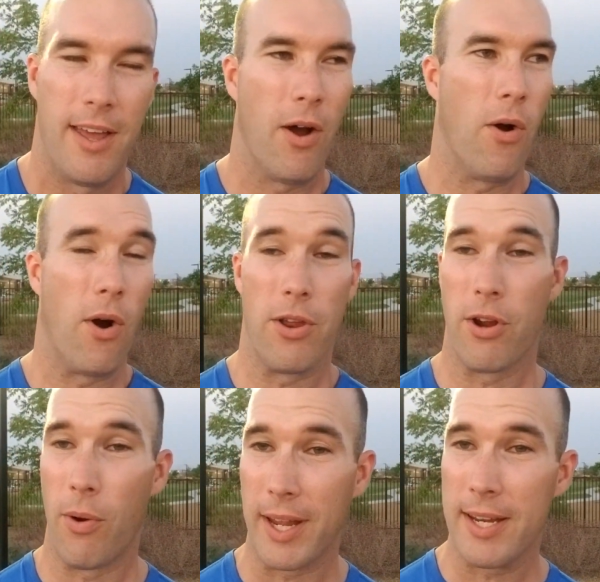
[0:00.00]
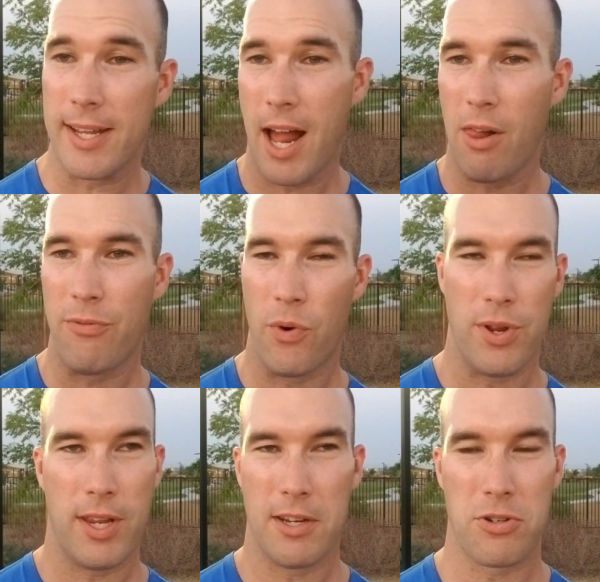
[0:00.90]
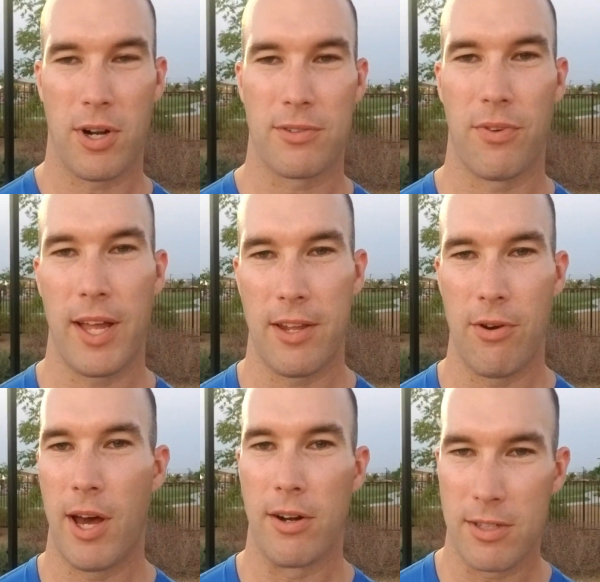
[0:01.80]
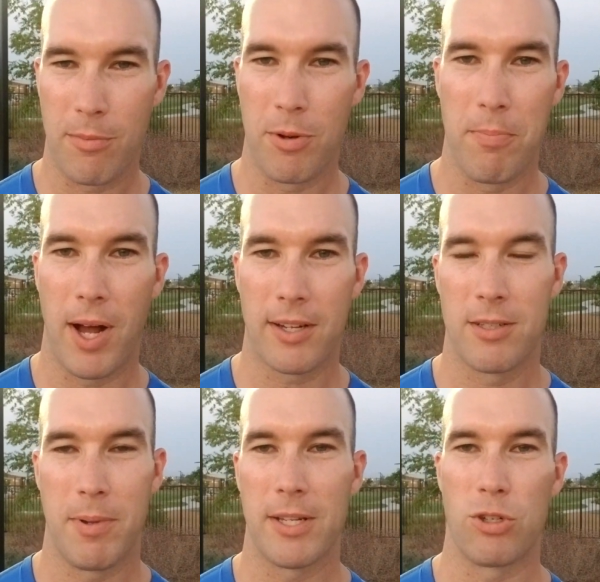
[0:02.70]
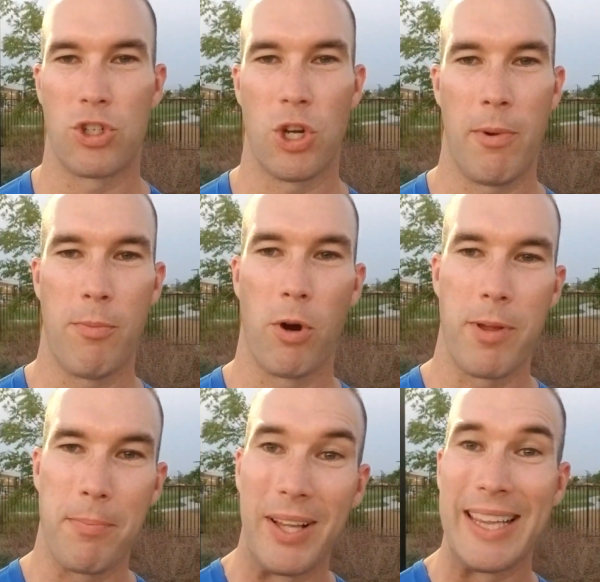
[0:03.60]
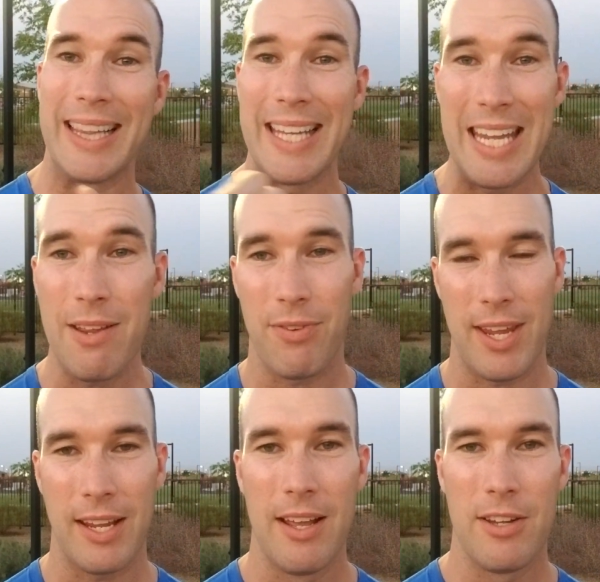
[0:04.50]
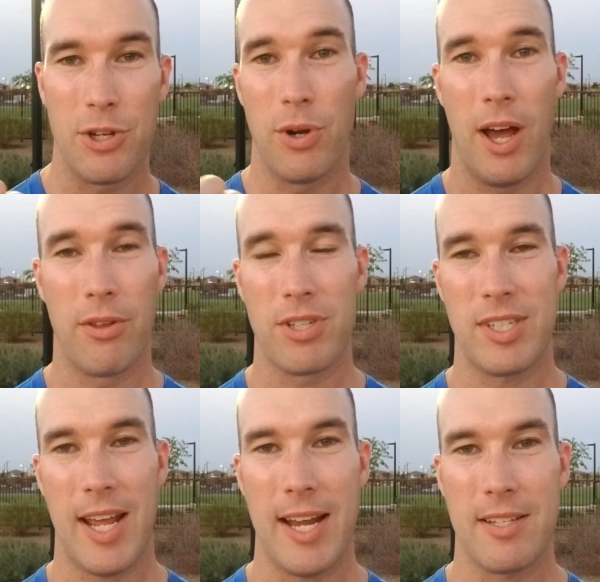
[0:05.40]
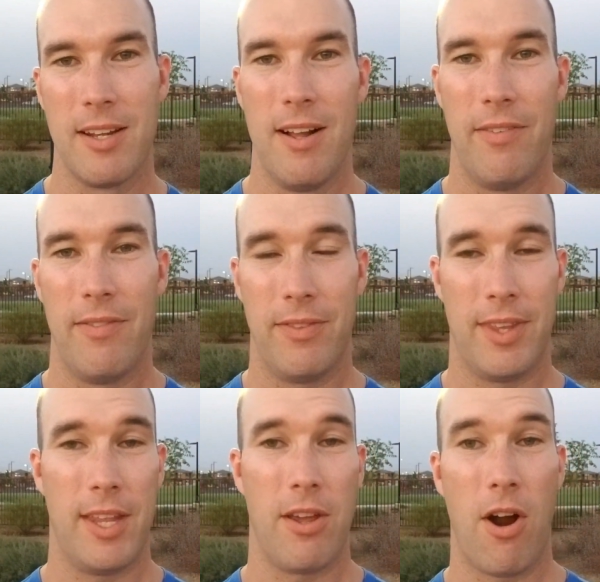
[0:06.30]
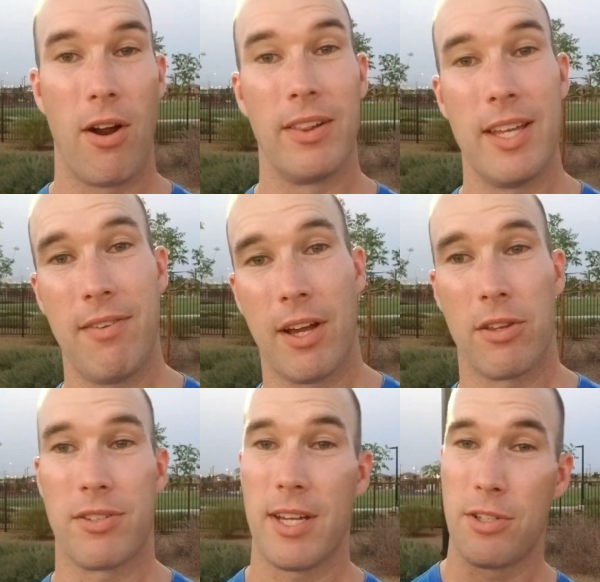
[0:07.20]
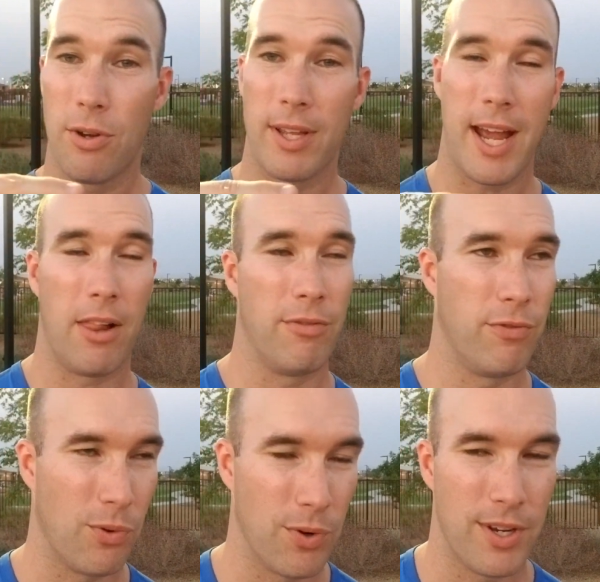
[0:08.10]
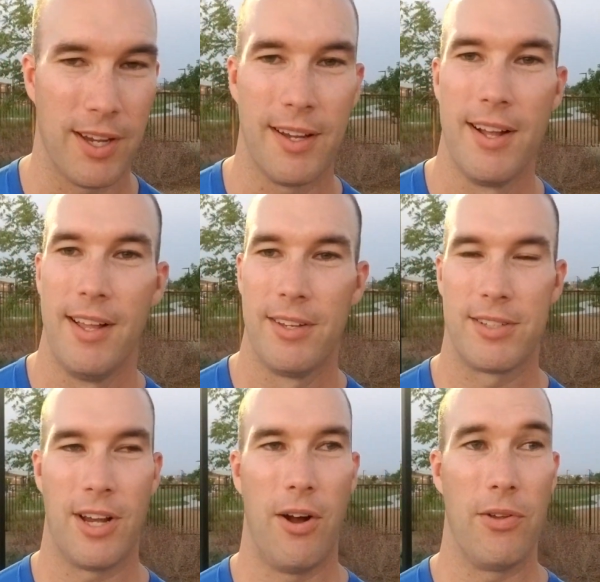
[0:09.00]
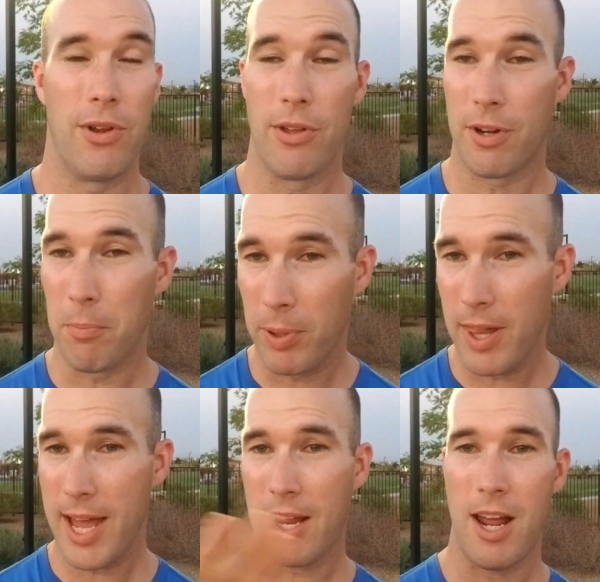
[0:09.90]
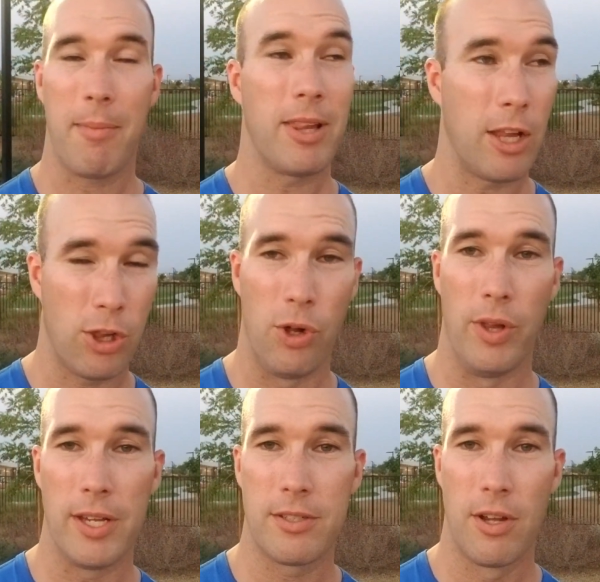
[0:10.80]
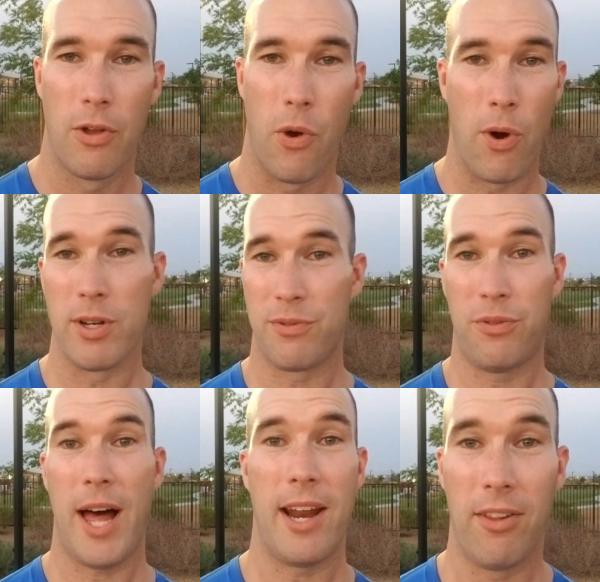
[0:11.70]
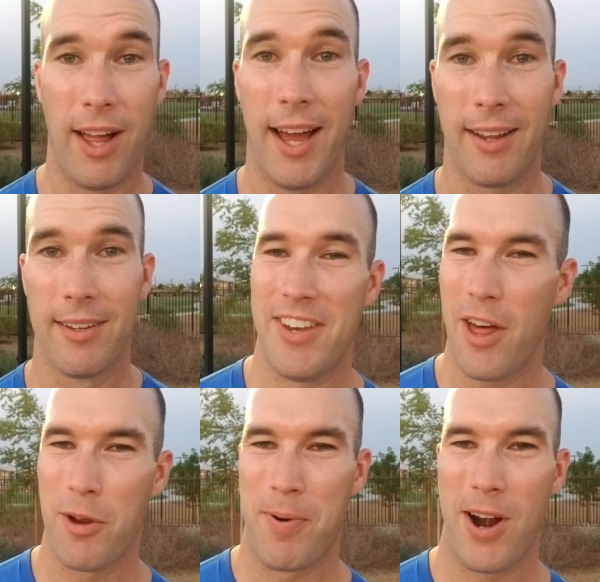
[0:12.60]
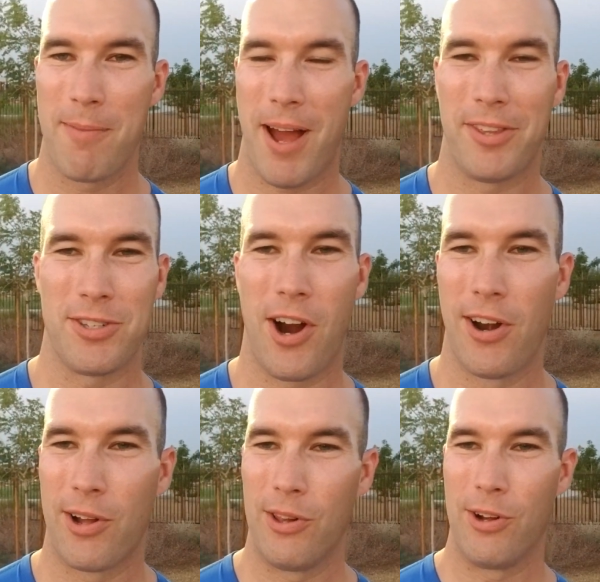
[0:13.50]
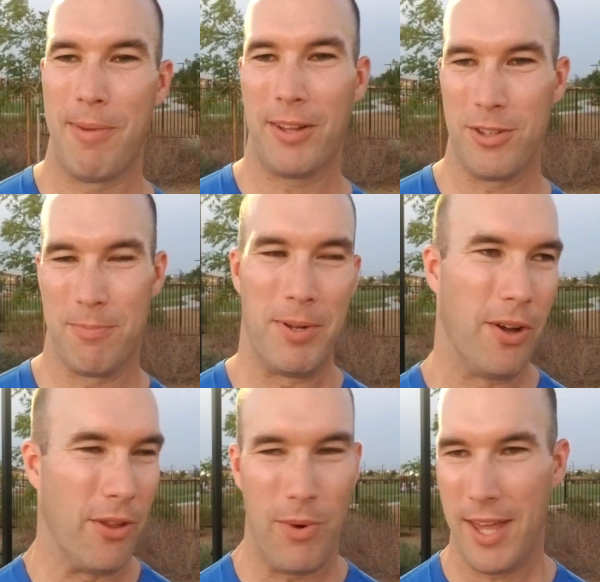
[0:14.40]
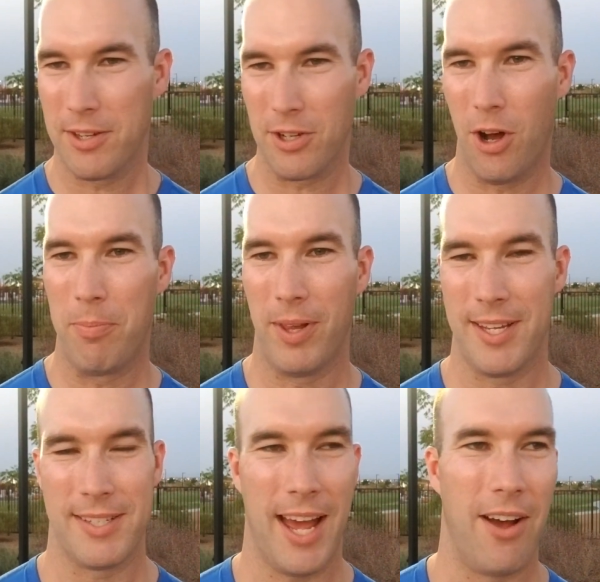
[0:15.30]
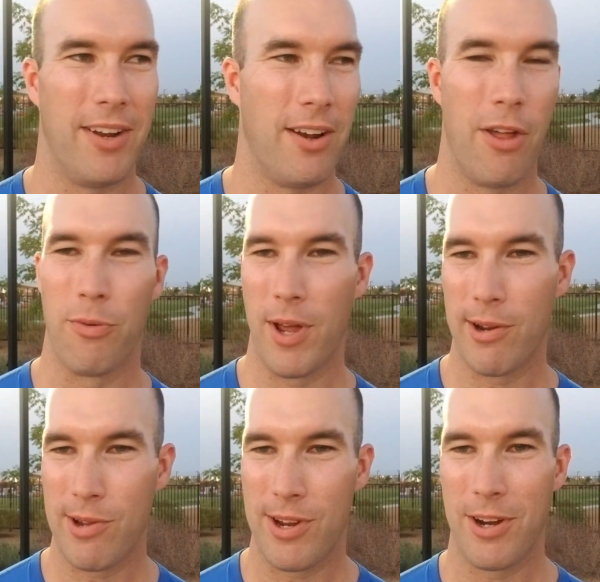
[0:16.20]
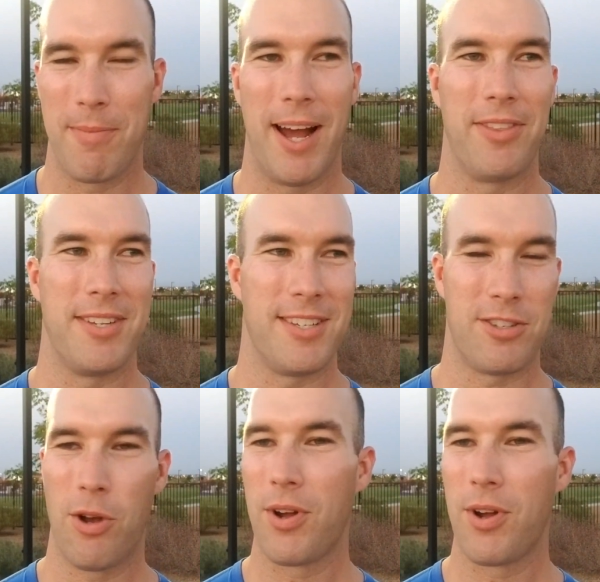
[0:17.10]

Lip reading: Or you're going into California, you can get trucks for, like, you know, 100 something bucks because there's so many more people leaving to go to other states than there are leaving other states to go to California. So you're either completely economically clueless or you're just flat out lying. Another part about this article or about this bill and the way this all plays out and all the rhetoric you hear about this is so